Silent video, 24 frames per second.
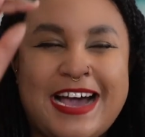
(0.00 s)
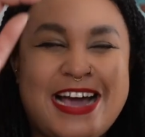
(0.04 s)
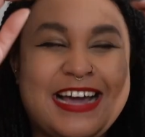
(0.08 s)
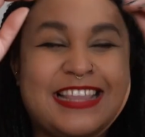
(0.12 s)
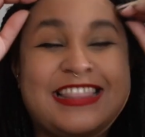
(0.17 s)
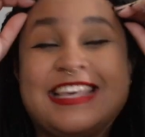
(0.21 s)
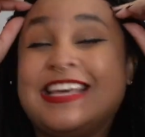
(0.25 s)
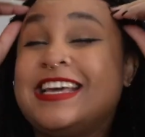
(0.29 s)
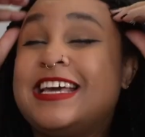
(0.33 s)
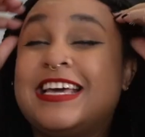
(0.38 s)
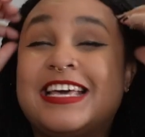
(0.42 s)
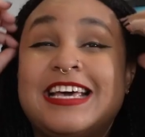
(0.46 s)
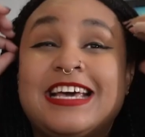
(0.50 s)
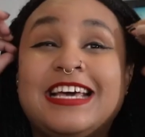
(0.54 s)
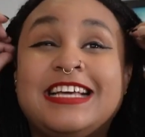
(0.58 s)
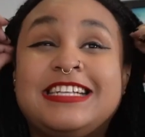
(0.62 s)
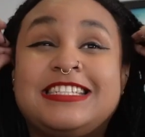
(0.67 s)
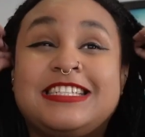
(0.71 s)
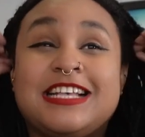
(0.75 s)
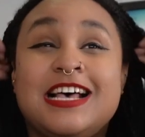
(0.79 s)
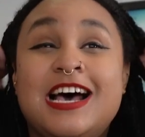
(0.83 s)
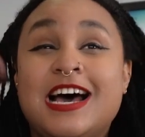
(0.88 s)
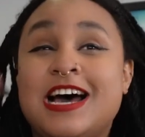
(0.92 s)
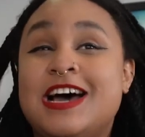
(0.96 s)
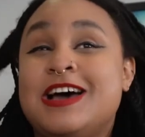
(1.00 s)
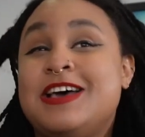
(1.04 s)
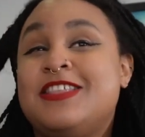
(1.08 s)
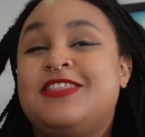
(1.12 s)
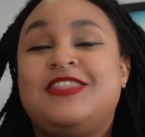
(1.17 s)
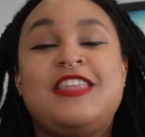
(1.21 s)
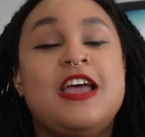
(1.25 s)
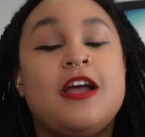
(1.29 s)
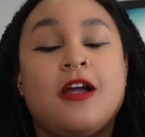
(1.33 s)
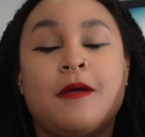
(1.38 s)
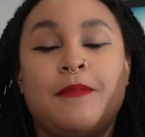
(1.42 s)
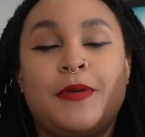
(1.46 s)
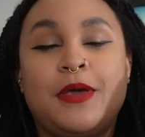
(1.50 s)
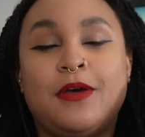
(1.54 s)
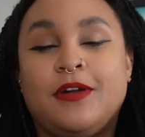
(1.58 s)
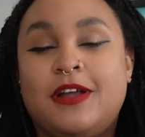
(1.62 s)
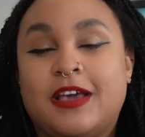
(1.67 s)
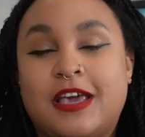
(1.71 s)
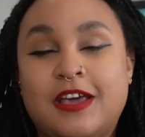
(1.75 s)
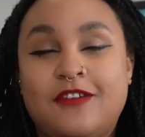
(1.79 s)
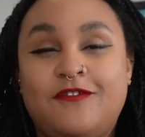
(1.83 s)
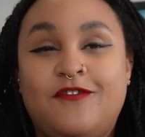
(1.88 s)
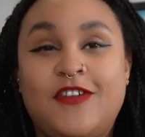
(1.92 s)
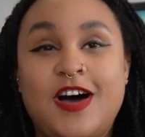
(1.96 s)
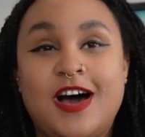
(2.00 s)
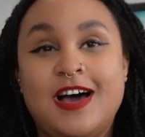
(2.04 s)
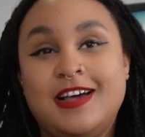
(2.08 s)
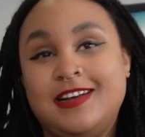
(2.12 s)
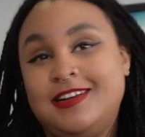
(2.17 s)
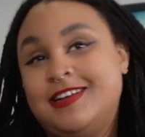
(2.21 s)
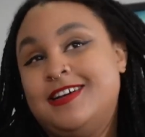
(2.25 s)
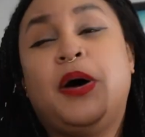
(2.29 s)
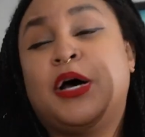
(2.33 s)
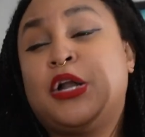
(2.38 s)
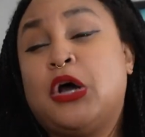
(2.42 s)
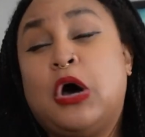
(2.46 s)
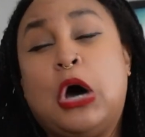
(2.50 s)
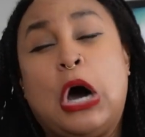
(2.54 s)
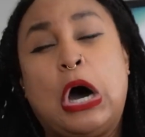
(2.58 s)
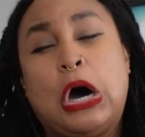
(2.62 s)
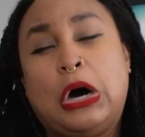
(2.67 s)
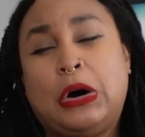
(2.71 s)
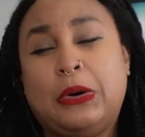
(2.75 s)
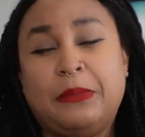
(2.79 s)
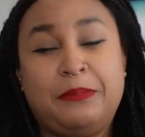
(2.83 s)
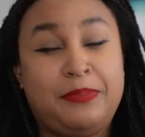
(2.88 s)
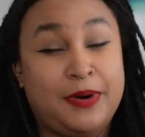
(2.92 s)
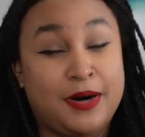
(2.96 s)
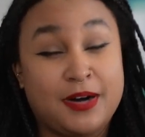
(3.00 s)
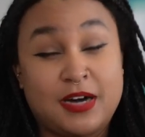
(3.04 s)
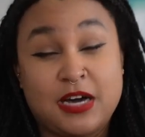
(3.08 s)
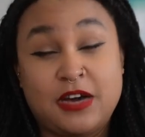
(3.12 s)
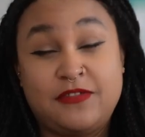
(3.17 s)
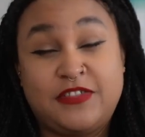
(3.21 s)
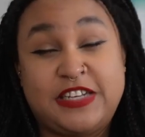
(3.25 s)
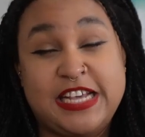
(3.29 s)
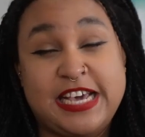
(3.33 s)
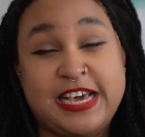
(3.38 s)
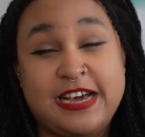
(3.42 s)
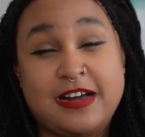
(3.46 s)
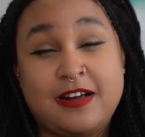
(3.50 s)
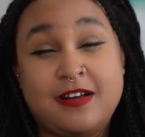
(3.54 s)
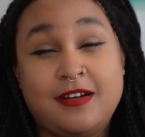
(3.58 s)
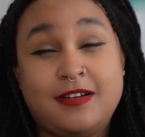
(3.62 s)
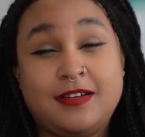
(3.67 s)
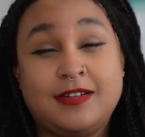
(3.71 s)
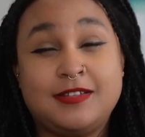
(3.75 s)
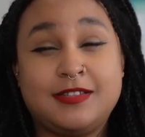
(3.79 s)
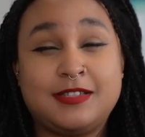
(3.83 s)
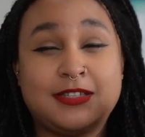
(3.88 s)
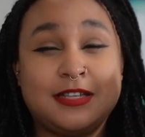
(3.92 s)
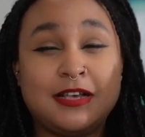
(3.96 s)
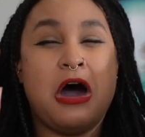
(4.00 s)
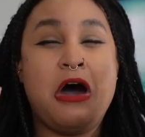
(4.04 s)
I think it's therapeutic and fun. But a whole book of tears?